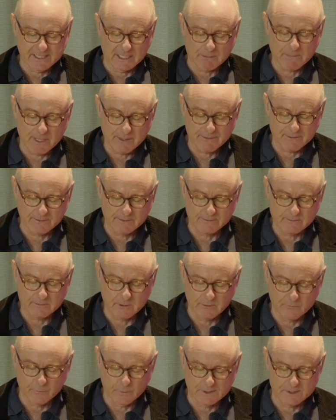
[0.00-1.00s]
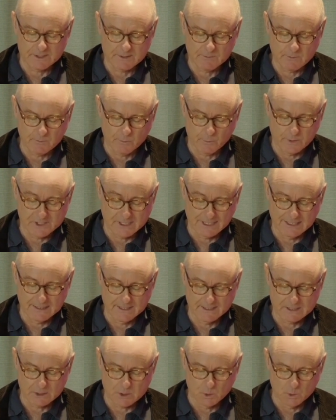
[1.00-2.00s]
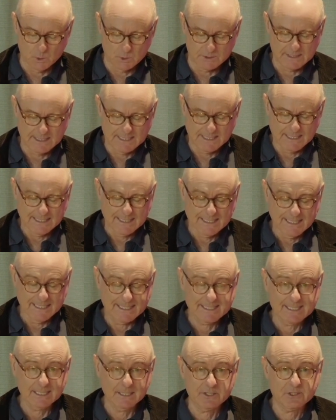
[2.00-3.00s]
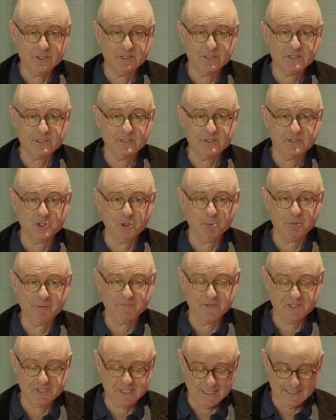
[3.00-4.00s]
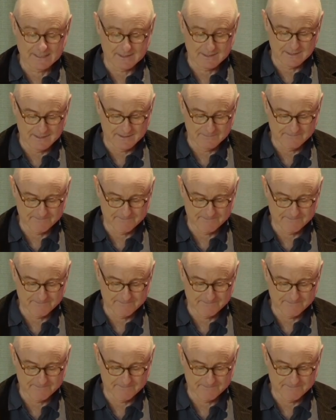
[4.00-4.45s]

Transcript: method of which he later called intelligent superficiality.